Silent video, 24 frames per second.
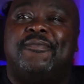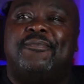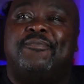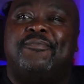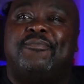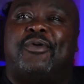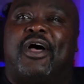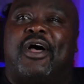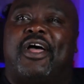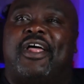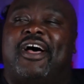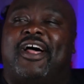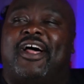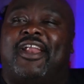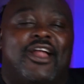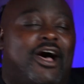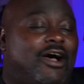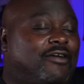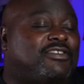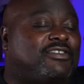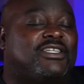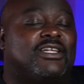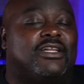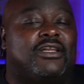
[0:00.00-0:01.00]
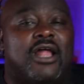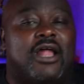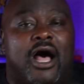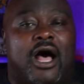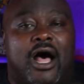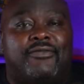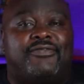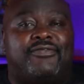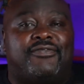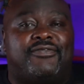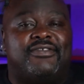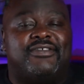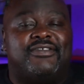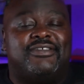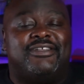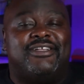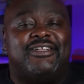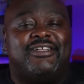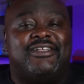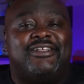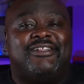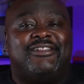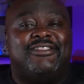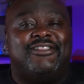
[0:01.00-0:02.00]
but enough's enough.
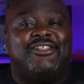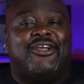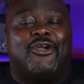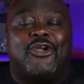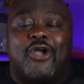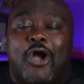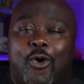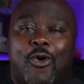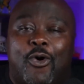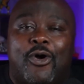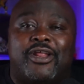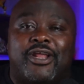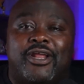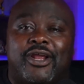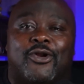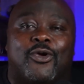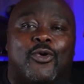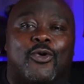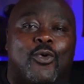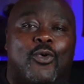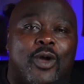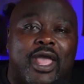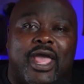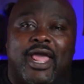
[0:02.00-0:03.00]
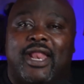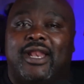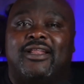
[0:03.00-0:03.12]
They're going here to win.